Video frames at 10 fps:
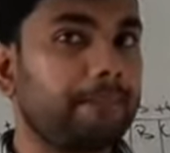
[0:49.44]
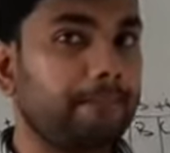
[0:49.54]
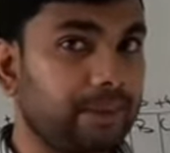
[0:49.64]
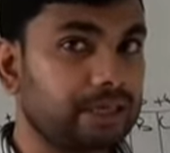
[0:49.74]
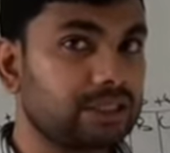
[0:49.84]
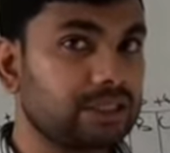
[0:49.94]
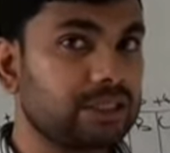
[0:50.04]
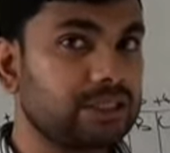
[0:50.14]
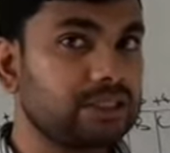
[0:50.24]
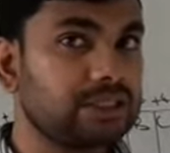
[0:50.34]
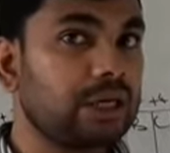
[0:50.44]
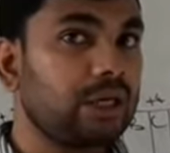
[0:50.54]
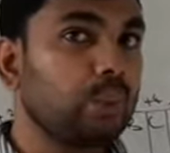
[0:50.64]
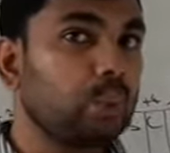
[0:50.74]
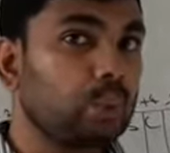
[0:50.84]
Metals
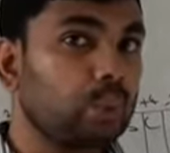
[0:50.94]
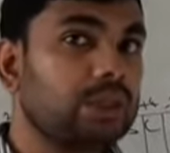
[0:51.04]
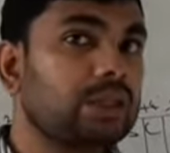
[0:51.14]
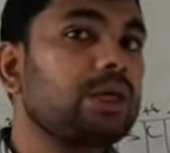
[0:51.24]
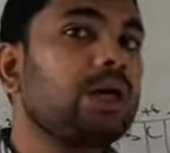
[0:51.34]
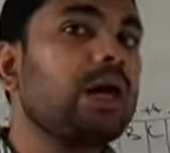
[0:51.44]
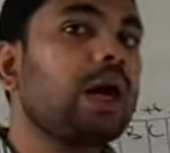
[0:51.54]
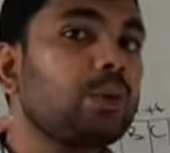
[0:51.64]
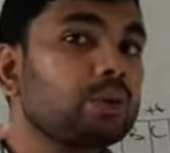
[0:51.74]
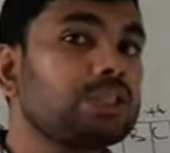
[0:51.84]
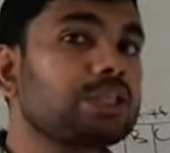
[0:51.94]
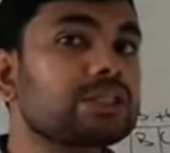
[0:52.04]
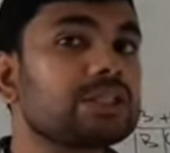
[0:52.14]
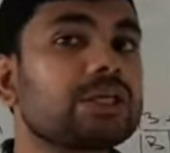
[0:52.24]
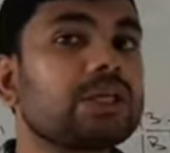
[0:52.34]
with outer
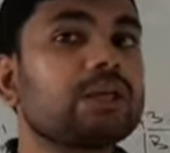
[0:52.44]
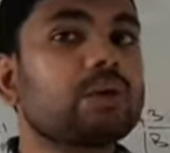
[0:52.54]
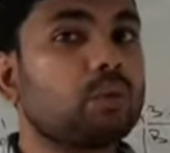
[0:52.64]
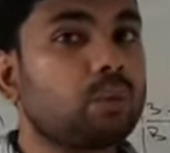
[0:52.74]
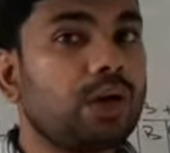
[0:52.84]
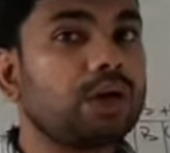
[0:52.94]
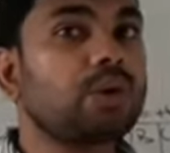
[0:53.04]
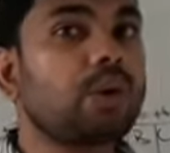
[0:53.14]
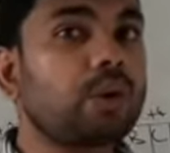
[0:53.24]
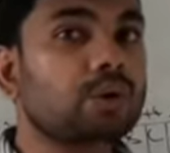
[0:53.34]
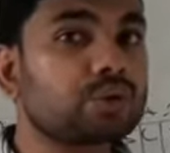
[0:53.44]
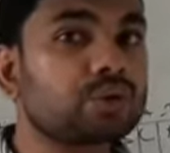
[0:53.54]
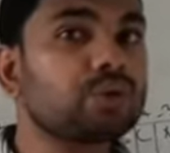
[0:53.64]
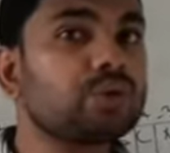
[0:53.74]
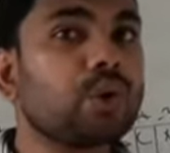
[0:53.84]
shell one or
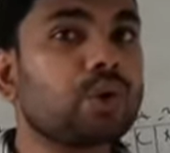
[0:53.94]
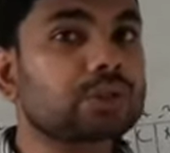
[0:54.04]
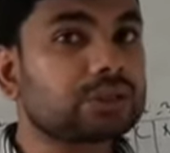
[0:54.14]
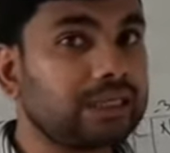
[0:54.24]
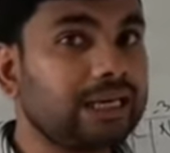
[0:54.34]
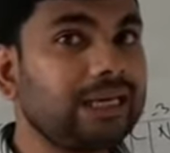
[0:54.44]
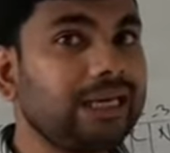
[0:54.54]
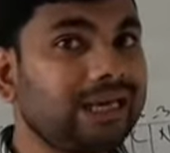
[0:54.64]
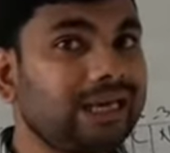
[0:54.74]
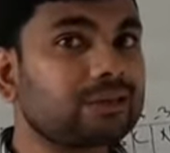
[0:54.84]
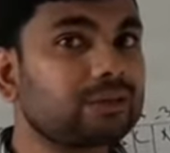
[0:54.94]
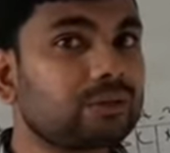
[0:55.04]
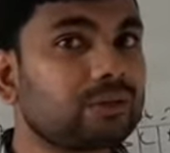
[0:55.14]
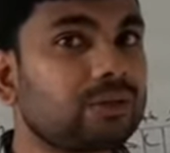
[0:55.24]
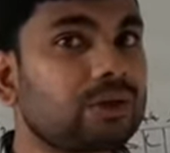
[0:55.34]
two or three
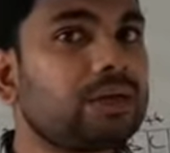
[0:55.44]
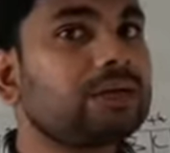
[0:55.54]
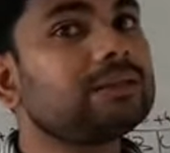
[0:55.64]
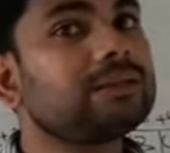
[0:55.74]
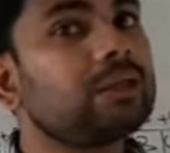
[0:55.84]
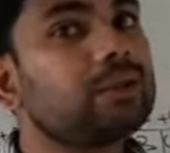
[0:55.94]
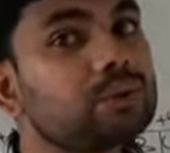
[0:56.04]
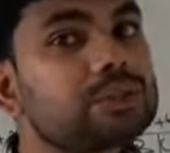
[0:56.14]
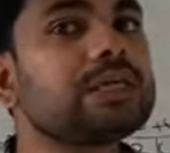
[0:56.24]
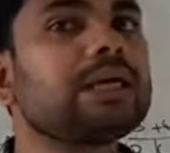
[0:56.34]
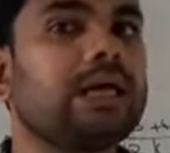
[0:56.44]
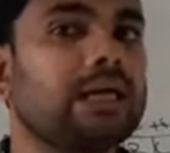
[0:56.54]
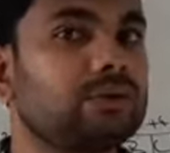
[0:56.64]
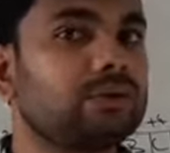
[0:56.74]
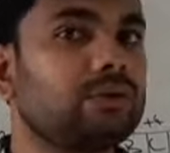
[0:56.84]
electron, they losing
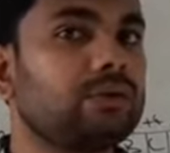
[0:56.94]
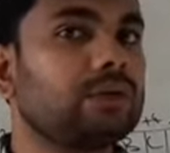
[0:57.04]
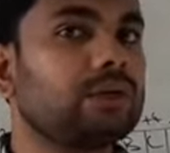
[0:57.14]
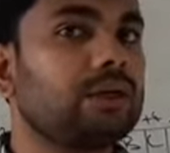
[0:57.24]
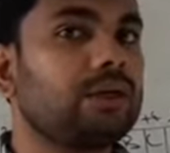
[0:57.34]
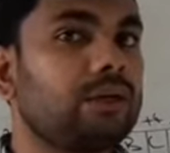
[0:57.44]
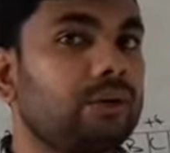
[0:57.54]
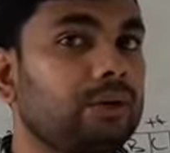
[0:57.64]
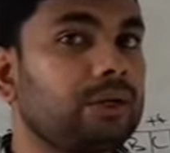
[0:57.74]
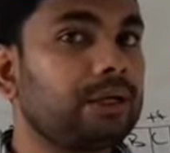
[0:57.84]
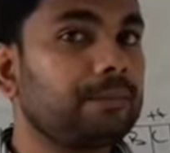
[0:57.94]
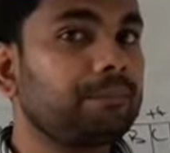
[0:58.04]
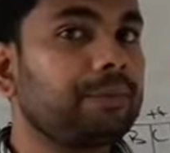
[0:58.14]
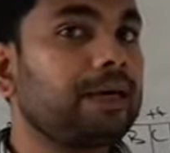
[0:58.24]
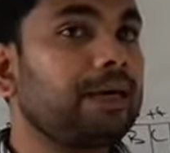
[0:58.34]
electron. Okay,
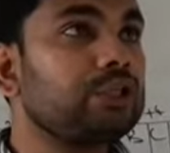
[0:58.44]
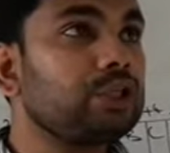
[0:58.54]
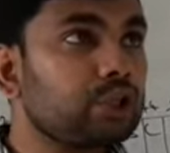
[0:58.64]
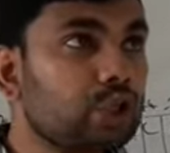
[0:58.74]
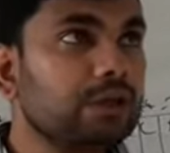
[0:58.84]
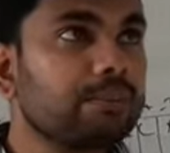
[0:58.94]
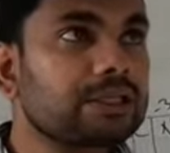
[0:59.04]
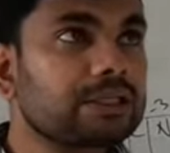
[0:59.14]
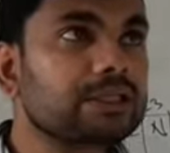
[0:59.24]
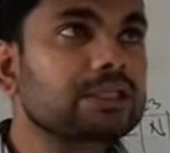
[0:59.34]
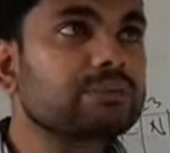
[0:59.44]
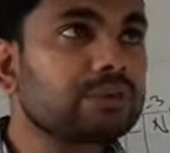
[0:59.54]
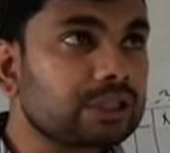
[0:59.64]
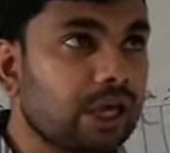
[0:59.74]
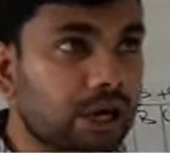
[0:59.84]
and non-metals with
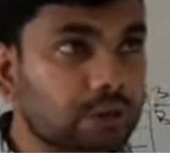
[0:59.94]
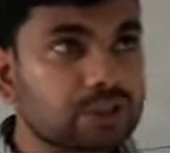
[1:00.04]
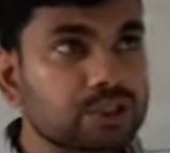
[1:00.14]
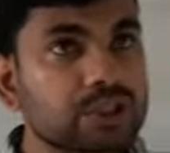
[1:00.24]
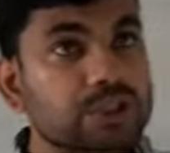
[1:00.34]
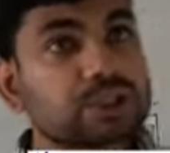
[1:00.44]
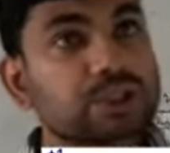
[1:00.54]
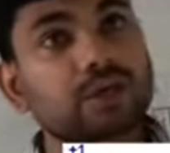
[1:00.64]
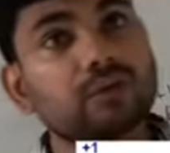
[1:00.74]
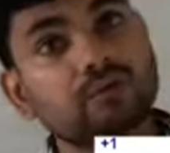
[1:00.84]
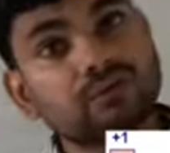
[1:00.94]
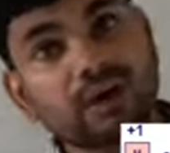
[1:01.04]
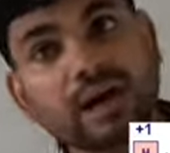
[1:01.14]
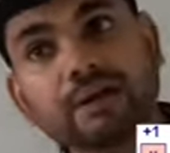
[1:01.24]
outer shell five